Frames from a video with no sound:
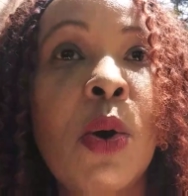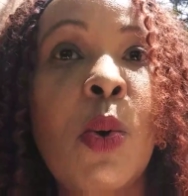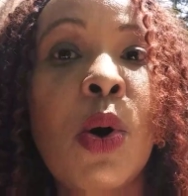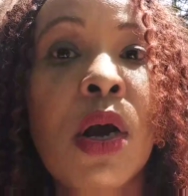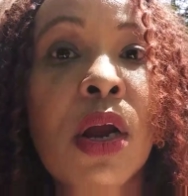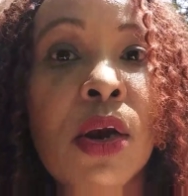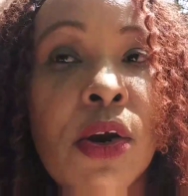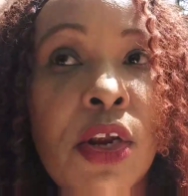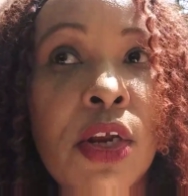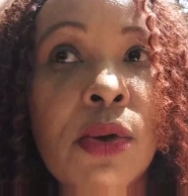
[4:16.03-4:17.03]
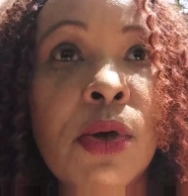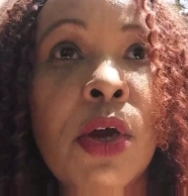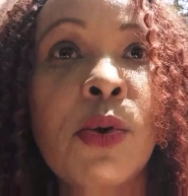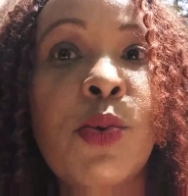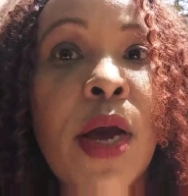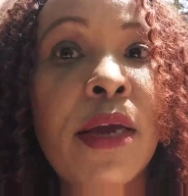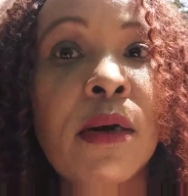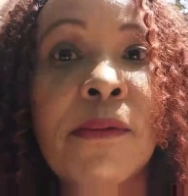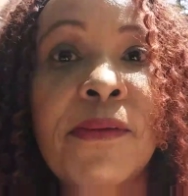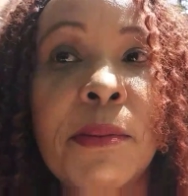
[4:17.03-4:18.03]
or hurt you right
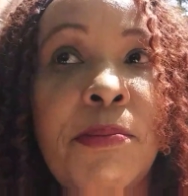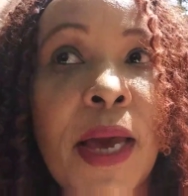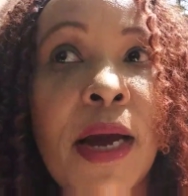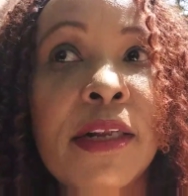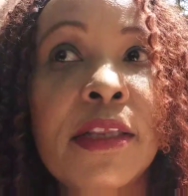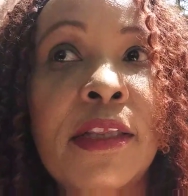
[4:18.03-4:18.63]
off the bat.